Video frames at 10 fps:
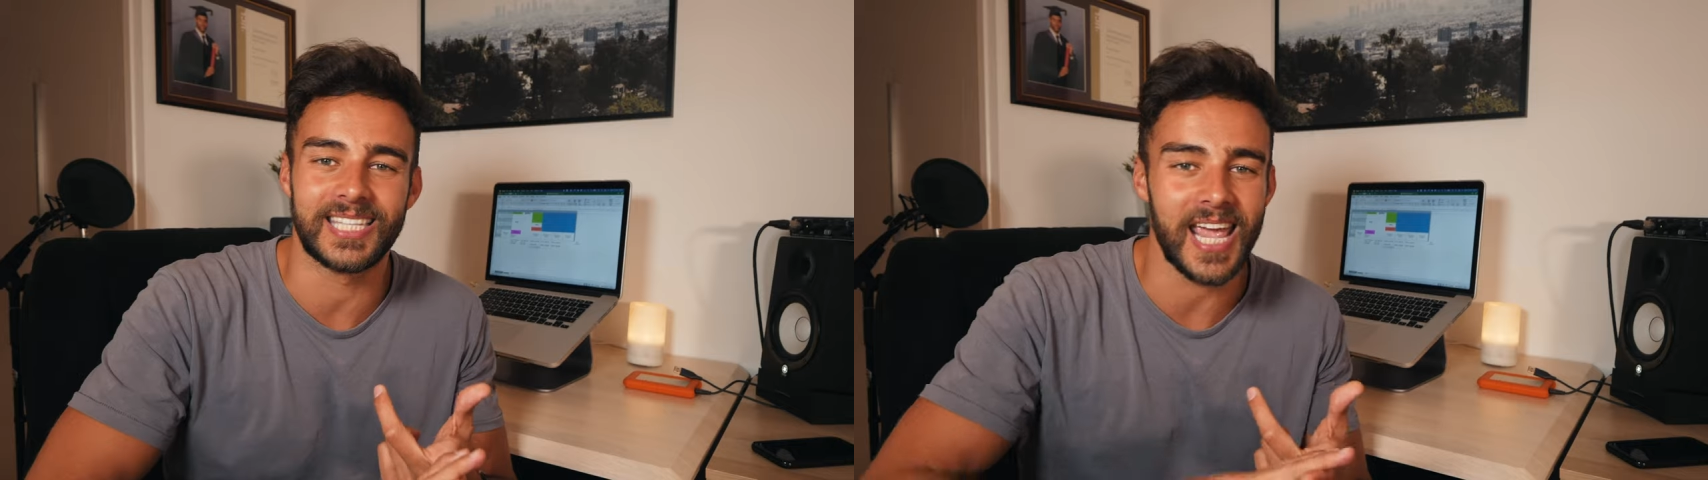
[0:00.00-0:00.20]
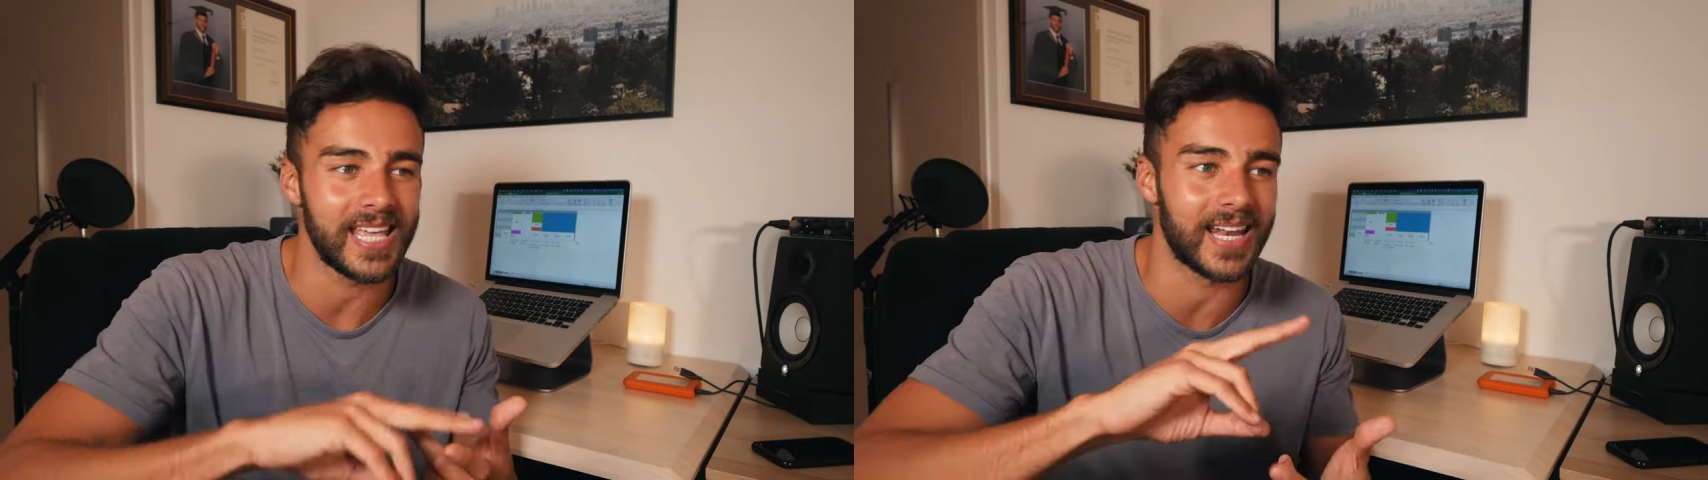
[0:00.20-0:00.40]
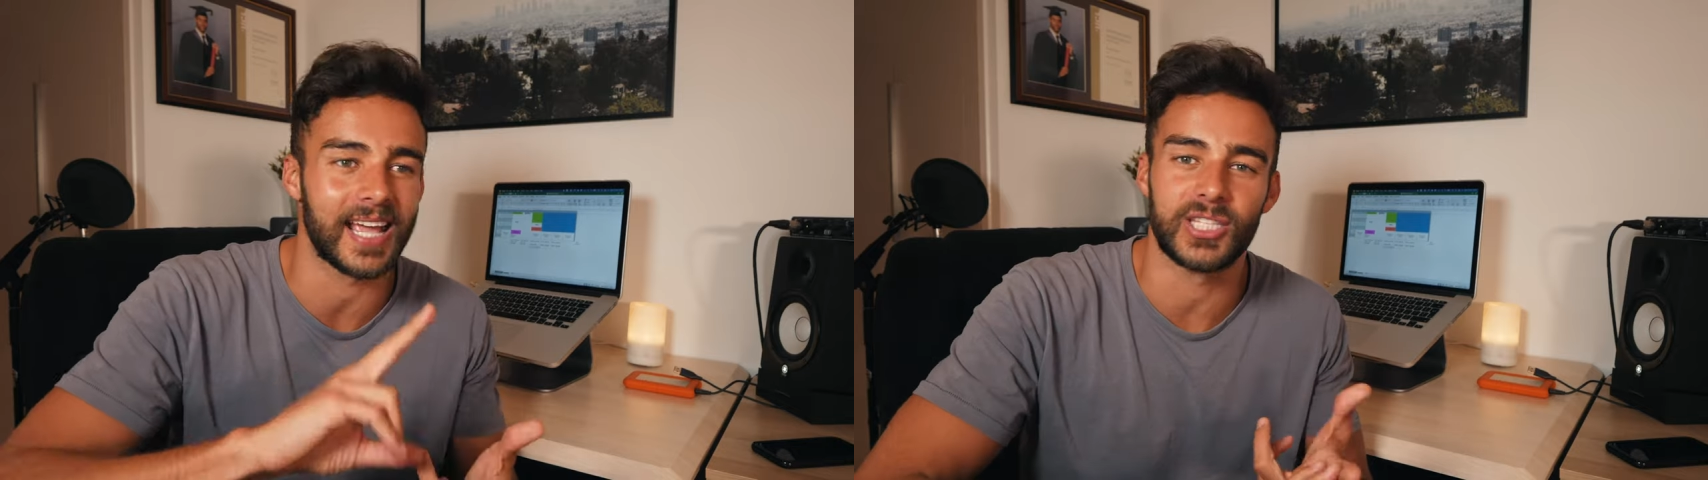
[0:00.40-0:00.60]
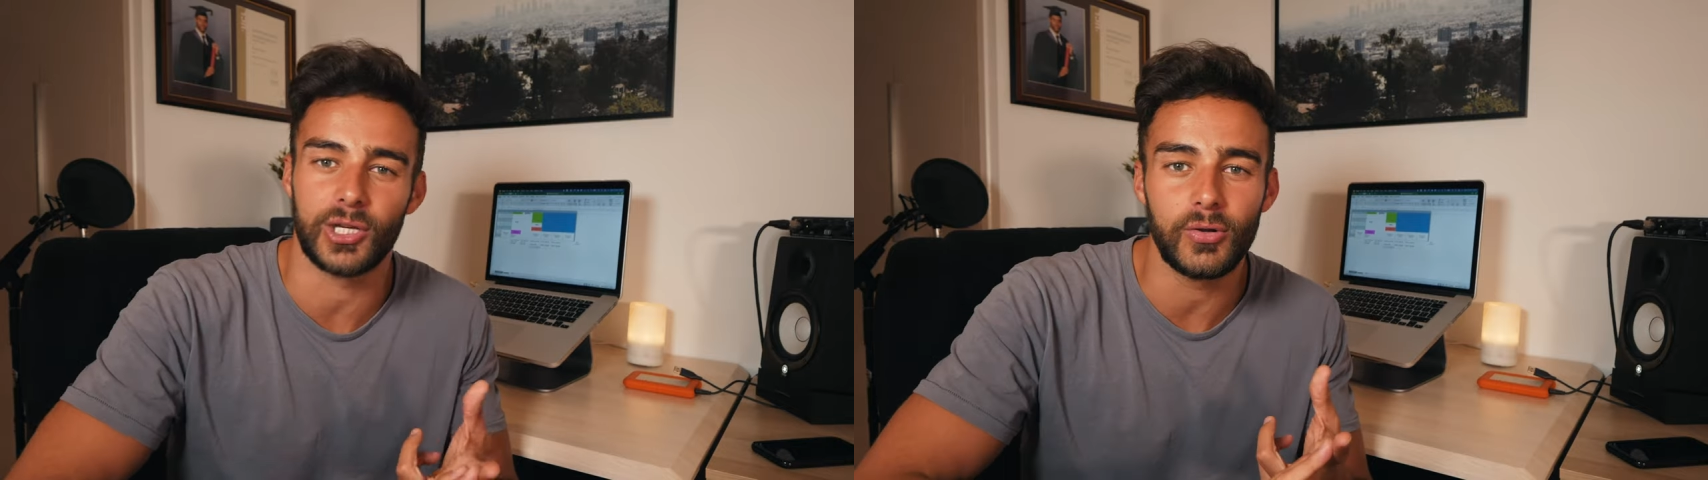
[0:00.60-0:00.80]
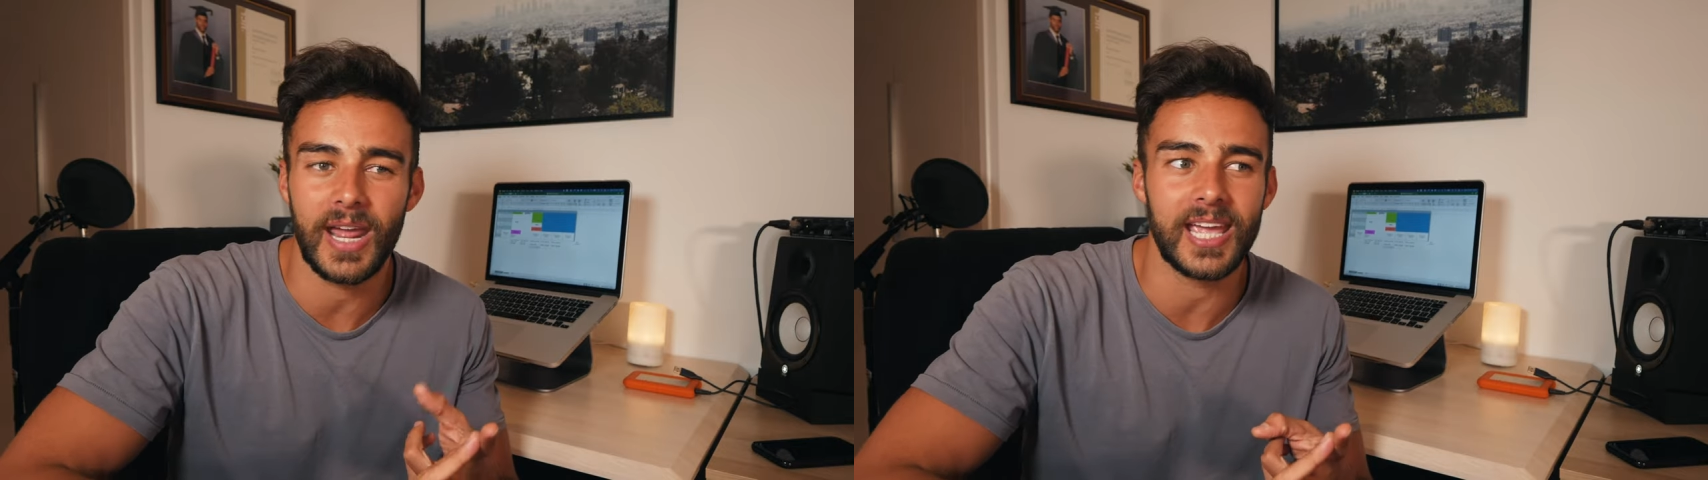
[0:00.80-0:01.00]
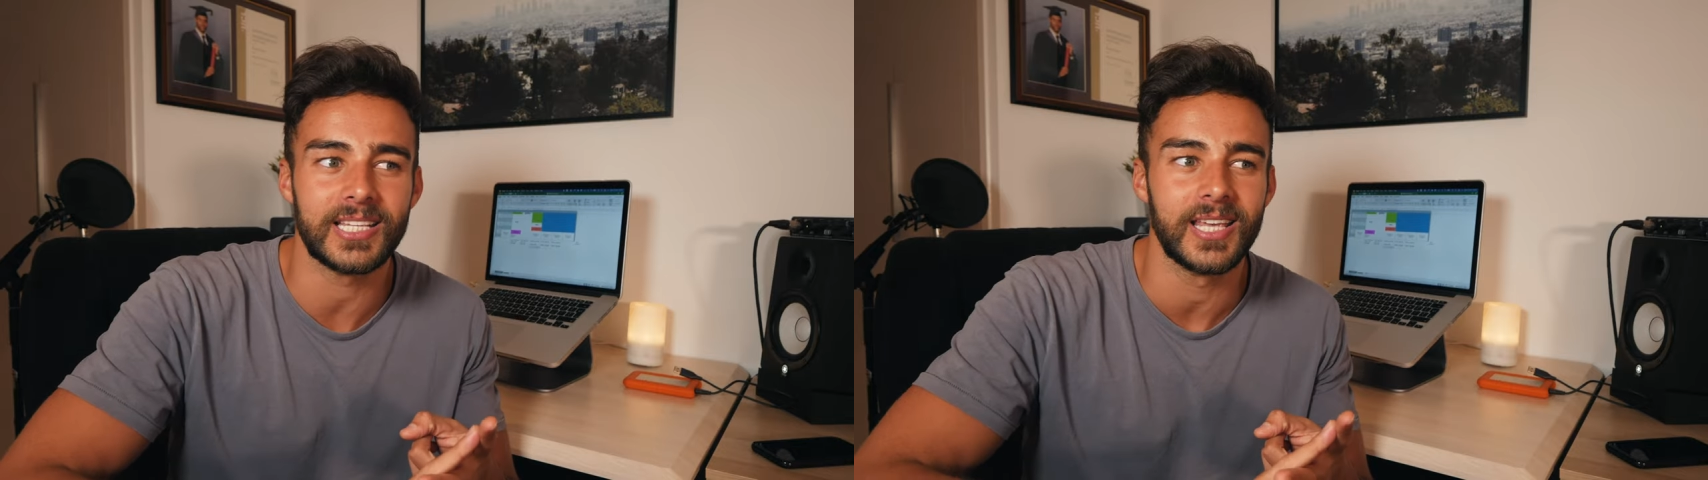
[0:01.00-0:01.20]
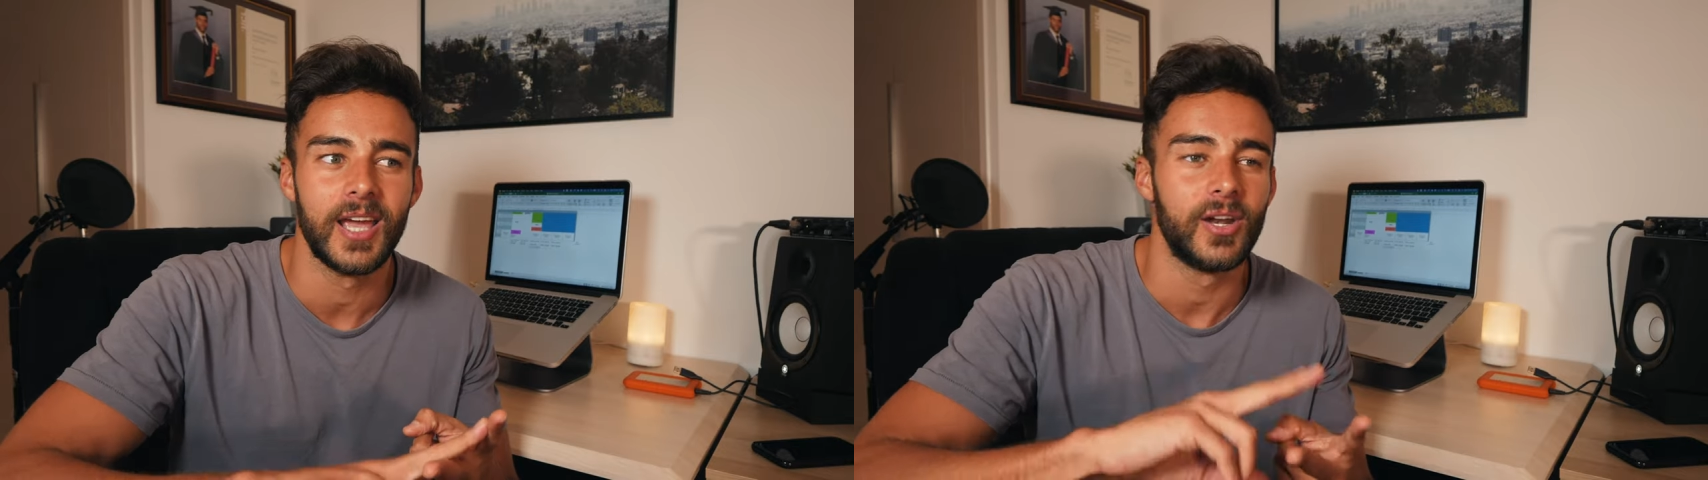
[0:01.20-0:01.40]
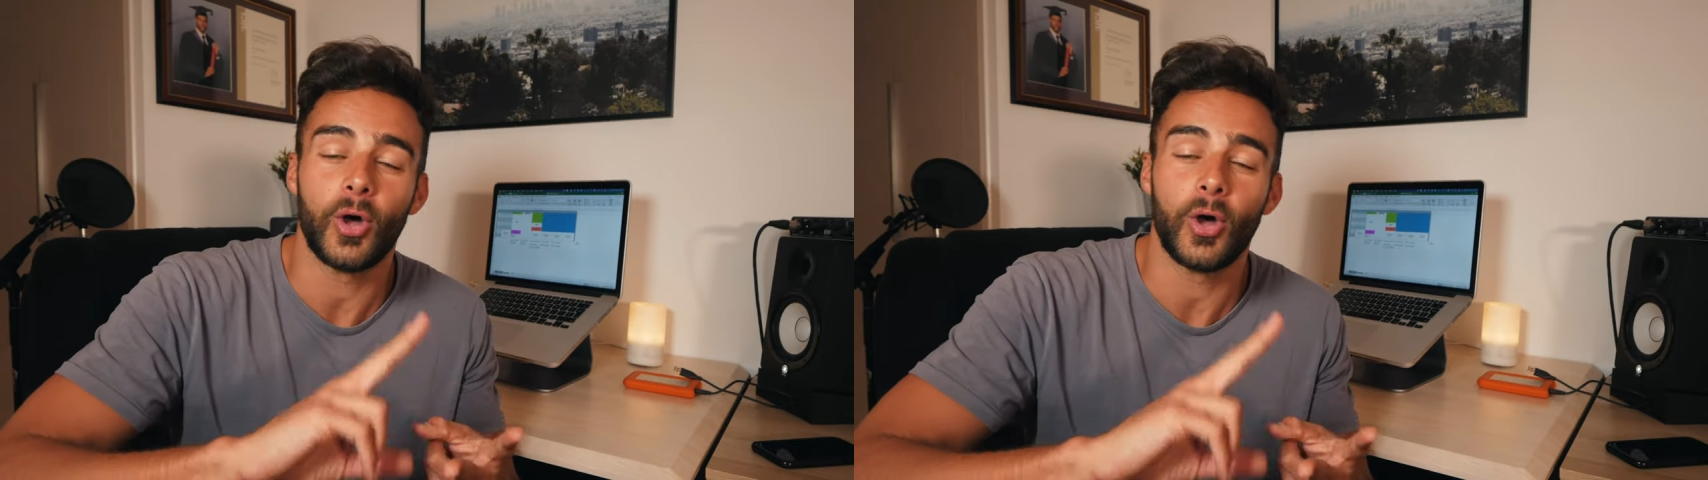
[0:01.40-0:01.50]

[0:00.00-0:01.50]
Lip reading: day, the next 2 days,